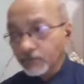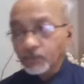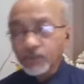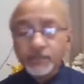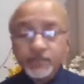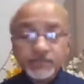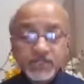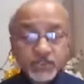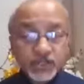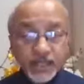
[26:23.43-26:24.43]
We have
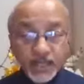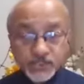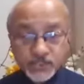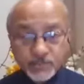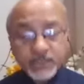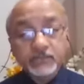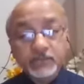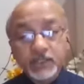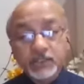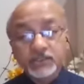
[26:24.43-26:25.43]
published on cancer,
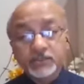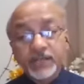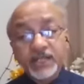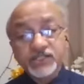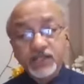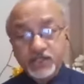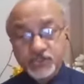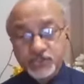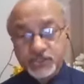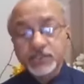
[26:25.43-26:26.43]
particularly on the breast
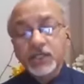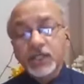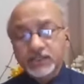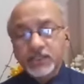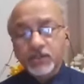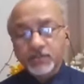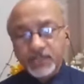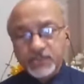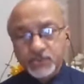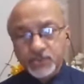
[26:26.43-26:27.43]
cancers. Three of
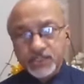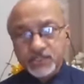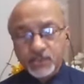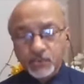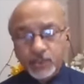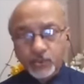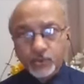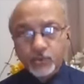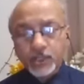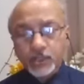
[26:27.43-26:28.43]
my students, they work
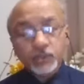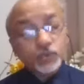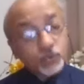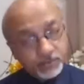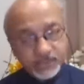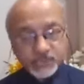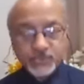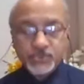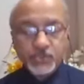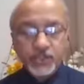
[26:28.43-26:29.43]
two of my
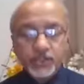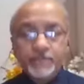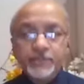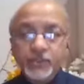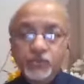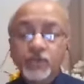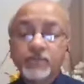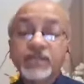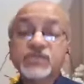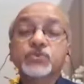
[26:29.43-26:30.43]
students, sorry, two of
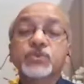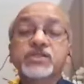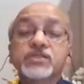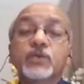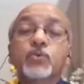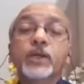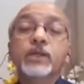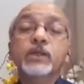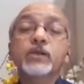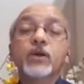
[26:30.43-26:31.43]
my students, they are
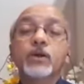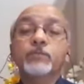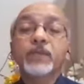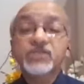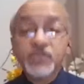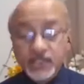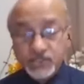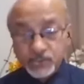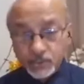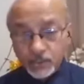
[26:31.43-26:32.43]
working on breast
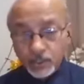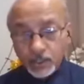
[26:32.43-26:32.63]
cancer.